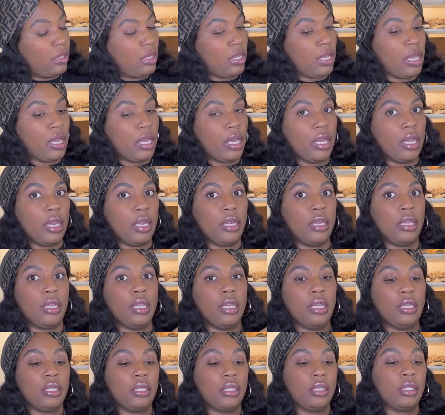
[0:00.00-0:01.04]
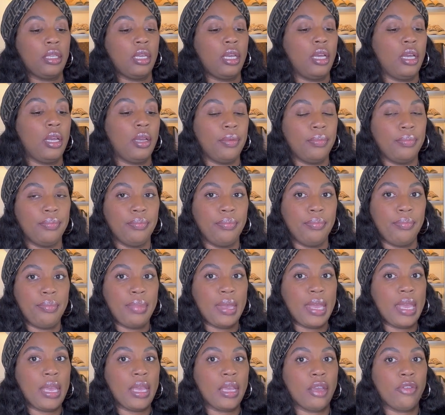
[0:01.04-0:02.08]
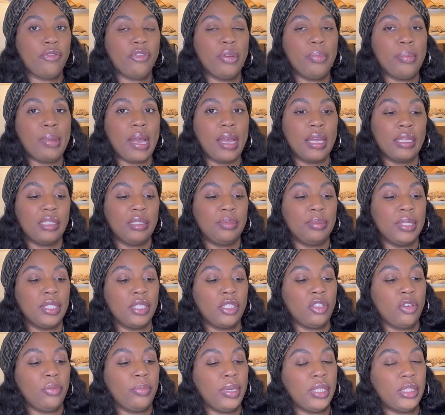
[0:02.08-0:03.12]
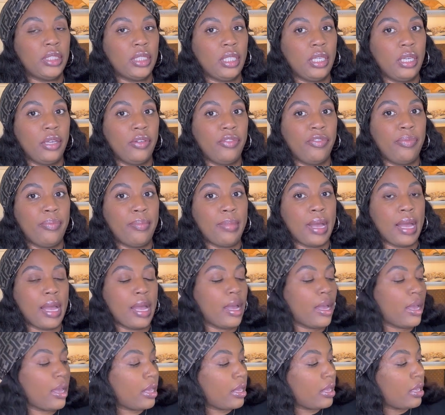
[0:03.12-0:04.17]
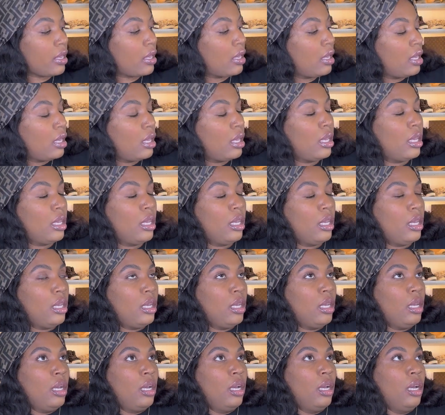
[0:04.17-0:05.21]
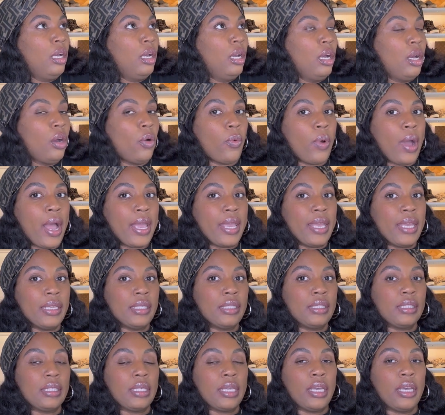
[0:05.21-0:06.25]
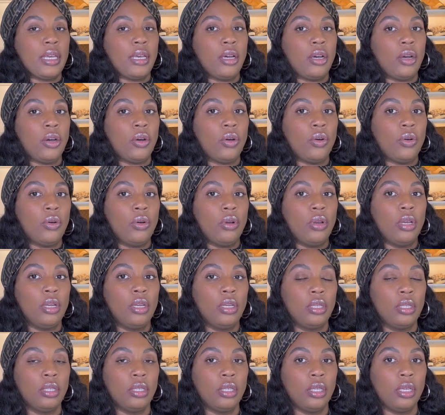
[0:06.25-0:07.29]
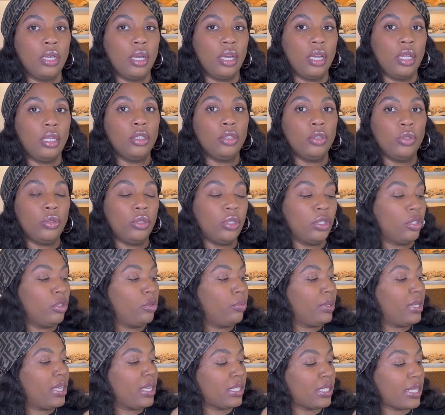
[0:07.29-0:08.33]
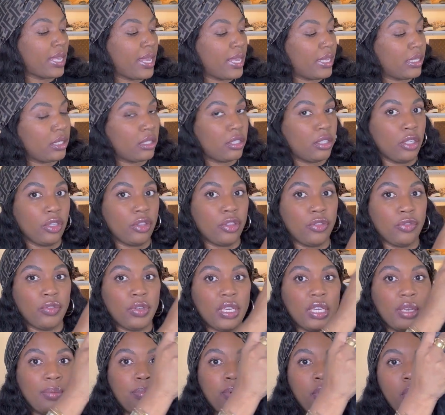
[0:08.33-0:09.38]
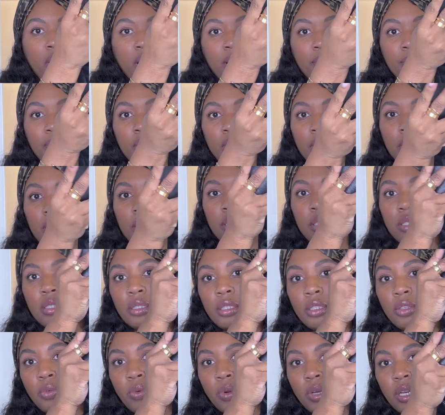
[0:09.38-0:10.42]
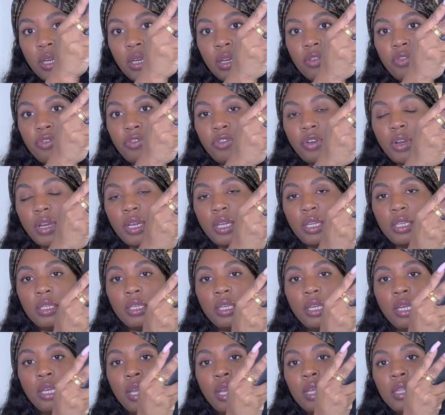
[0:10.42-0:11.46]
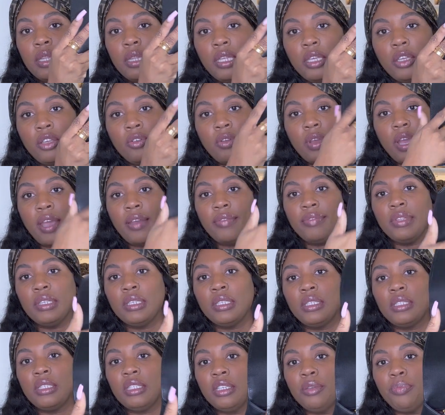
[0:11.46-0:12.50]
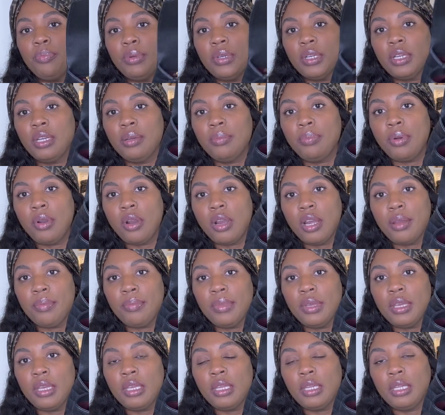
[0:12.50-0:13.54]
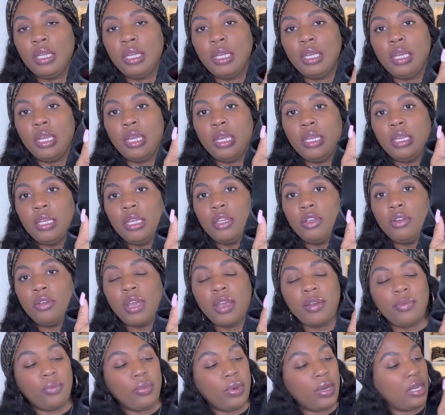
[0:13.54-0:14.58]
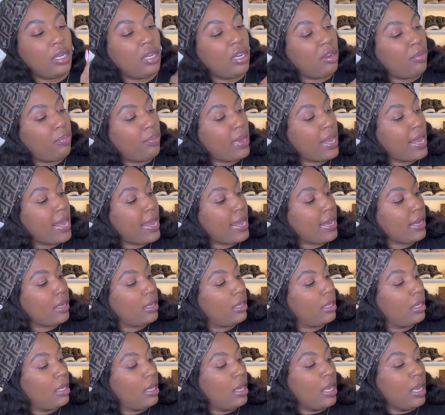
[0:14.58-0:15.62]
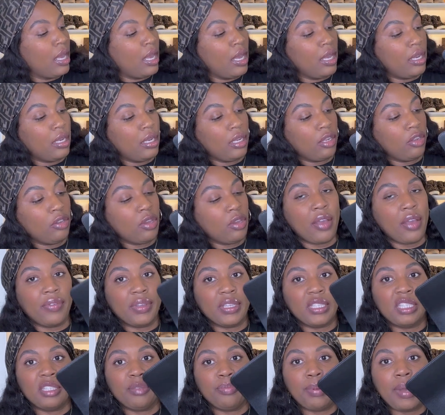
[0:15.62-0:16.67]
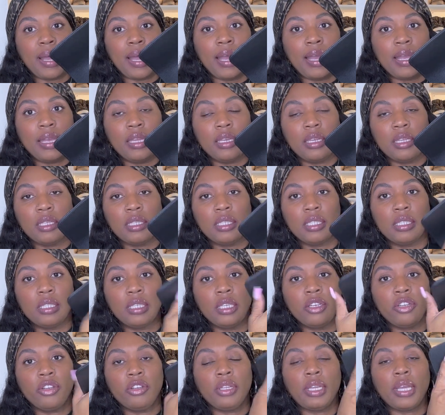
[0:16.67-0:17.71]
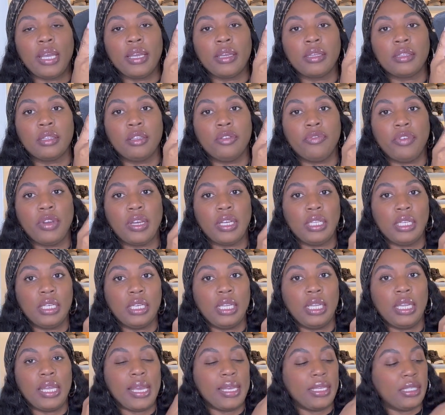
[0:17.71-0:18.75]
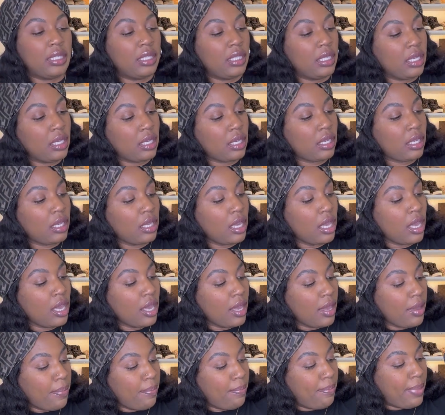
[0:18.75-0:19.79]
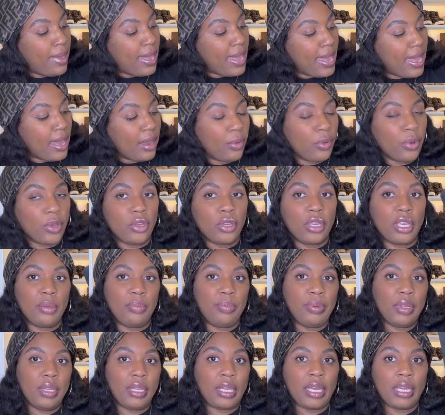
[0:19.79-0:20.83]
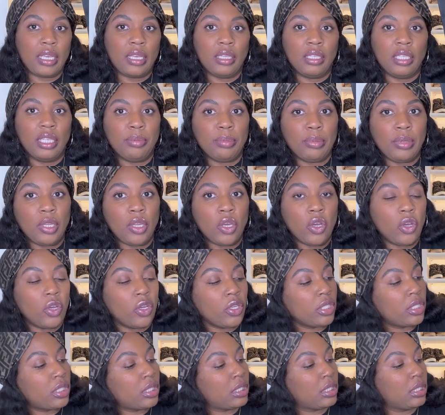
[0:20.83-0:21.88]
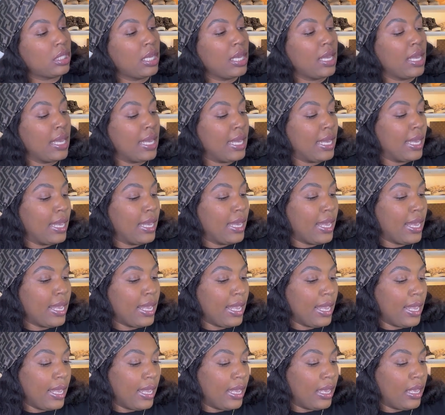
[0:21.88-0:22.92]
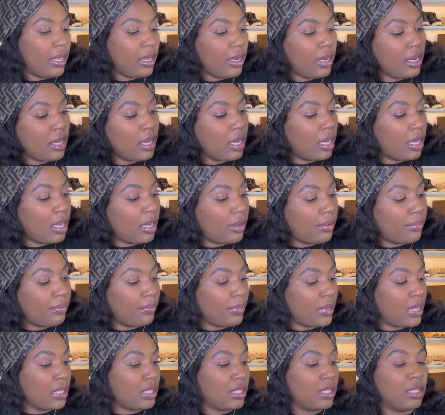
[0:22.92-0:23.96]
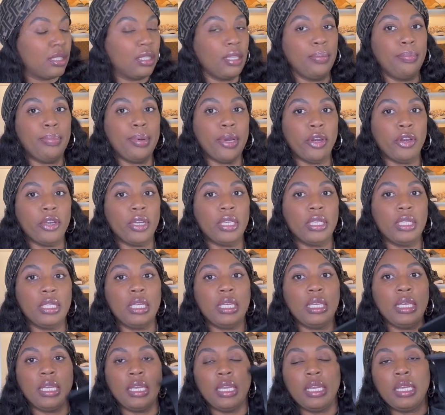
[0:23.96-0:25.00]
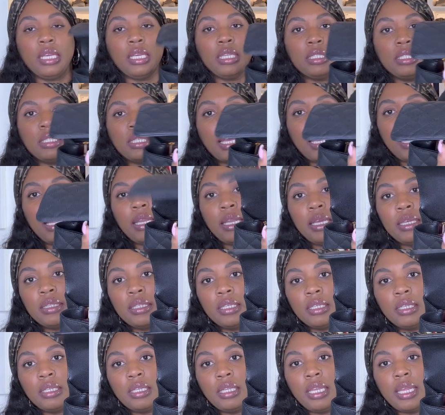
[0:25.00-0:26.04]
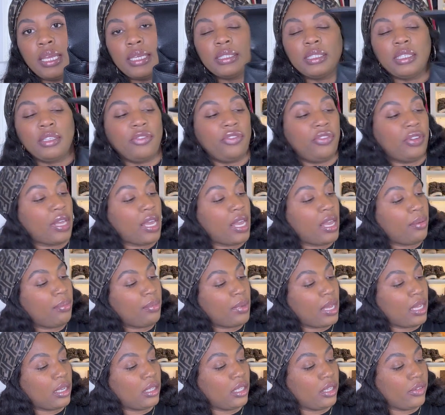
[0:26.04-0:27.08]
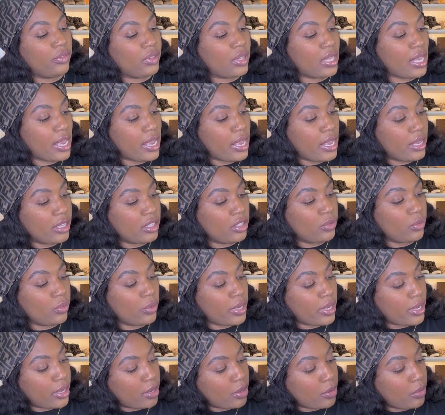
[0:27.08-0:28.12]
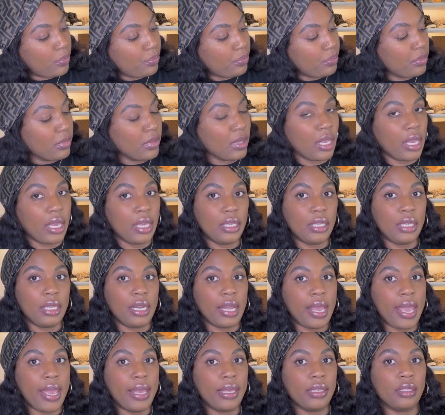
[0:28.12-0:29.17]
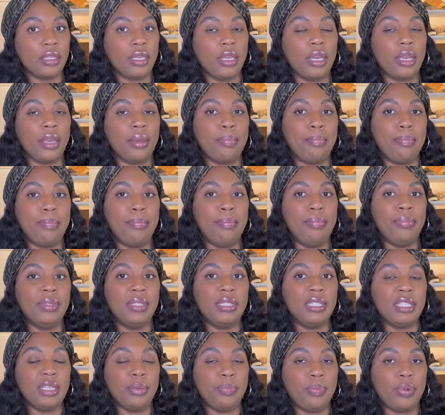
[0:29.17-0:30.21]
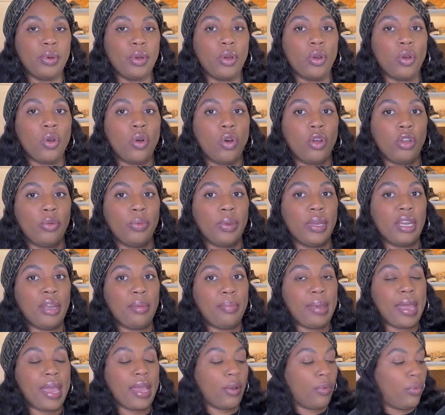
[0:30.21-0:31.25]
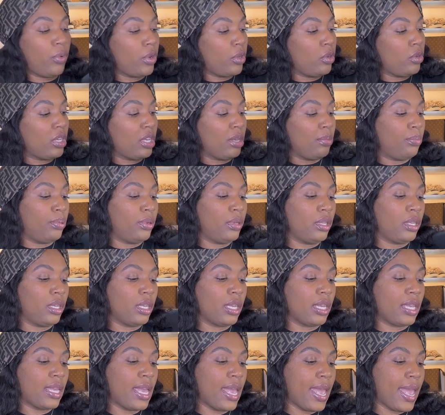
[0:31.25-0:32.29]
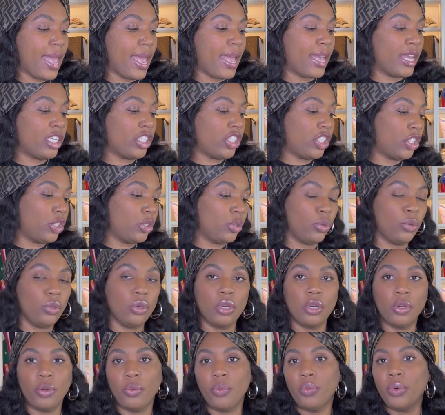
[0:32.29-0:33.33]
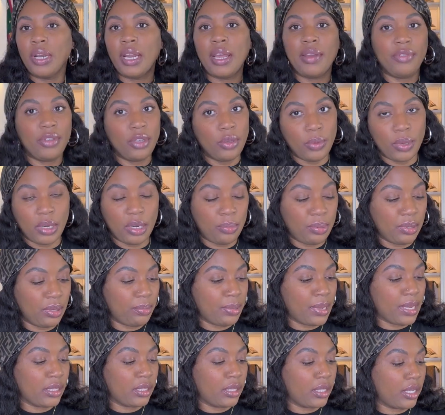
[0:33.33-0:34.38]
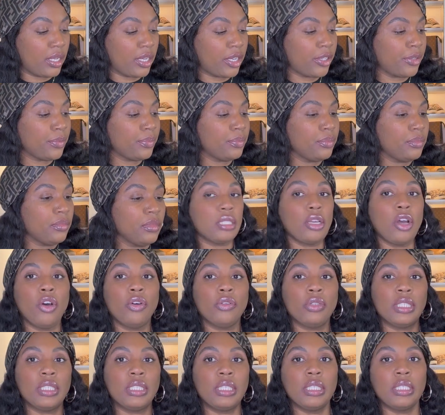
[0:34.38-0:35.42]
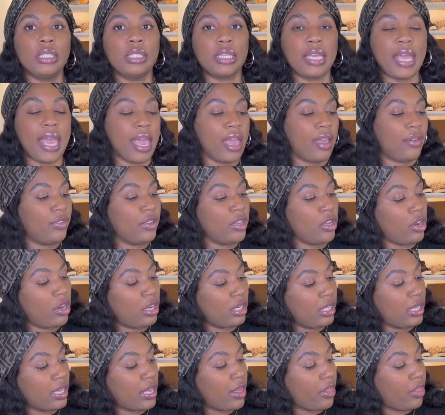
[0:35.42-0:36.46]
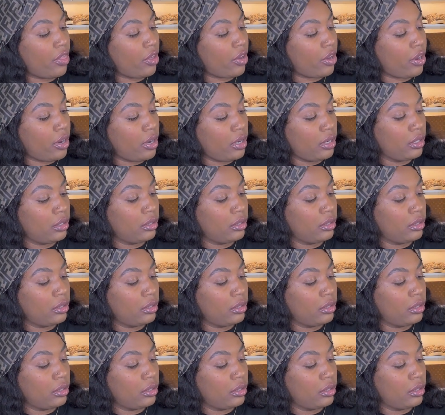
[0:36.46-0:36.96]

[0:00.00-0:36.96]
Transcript: And this bag reminds me so much of my YSL Lulu because it has the 3 compartments. The one in the front, then you have the zipper compartment, and then you have one in the back. And then you a spot in the center like the regular classic bag where you can put like your lip gloss. And it's the burgundy in the inside like the classic flap. I love that as well. And then it has a zipper all the way in the back where you can put cash or whatever you want to put back there. Oh, this is caviar leather.